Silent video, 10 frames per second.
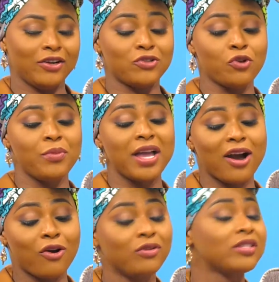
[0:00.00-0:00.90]
Or so be
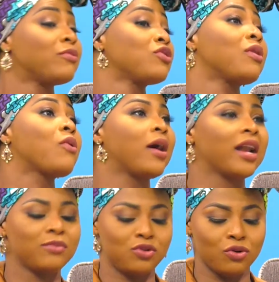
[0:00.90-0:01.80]
our coin to Miss Mecca,
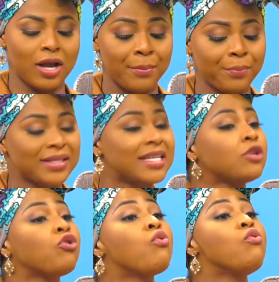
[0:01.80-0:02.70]
and I'm sure I'm
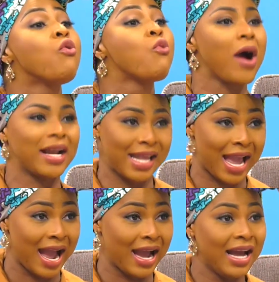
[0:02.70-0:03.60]
passing you womb quite
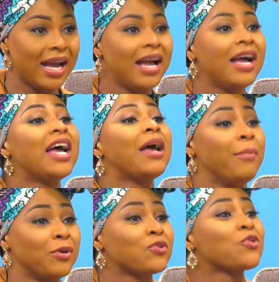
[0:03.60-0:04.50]
ya.
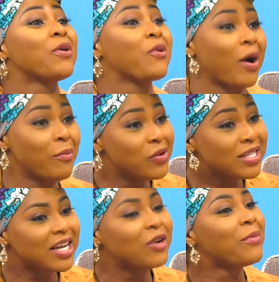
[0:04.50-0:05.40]
Messrs. Omeca,
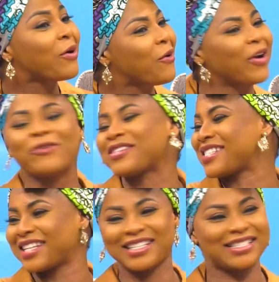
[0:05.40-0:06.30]
Bridget, and Mecca, and no
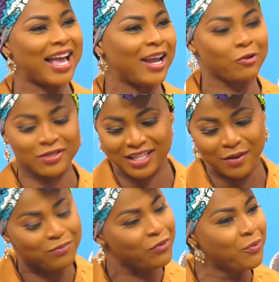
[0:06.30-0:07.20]
stress sign or
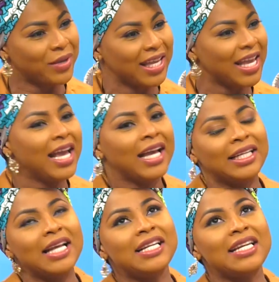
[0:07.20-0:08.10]
stamp room.
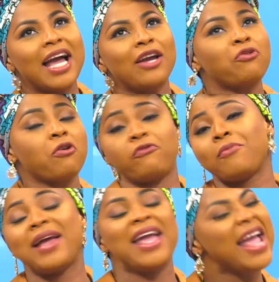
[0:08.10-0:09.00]
Yet denying Crawford
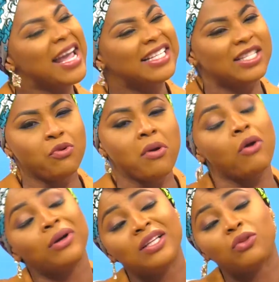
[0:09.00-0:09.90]
Bay 18, we were
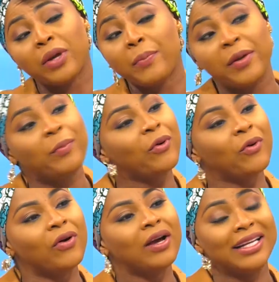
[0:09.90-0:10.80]
only 3
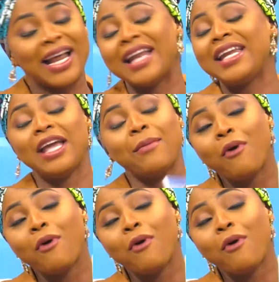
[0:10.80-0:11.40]
people that day a